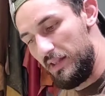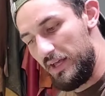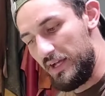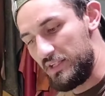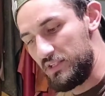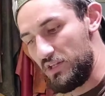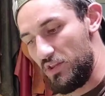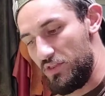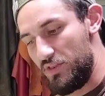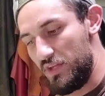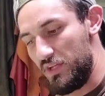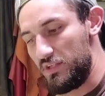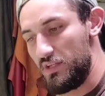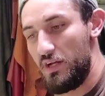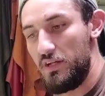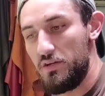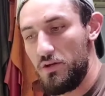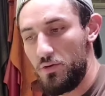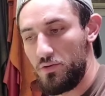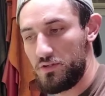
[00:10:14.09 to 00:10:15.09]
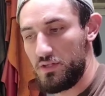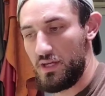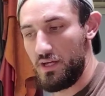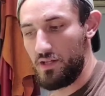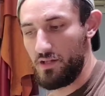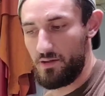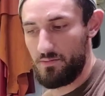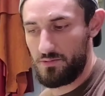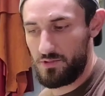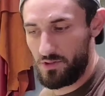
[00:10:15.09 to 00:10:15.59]
I like to think I know what the
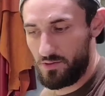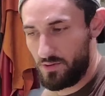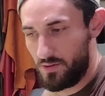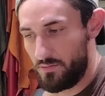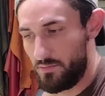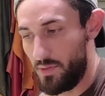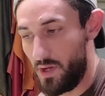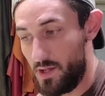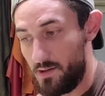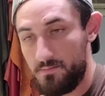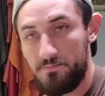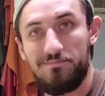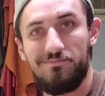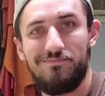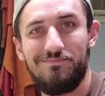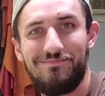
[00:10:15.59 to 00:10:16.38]
hell I'm doing, but.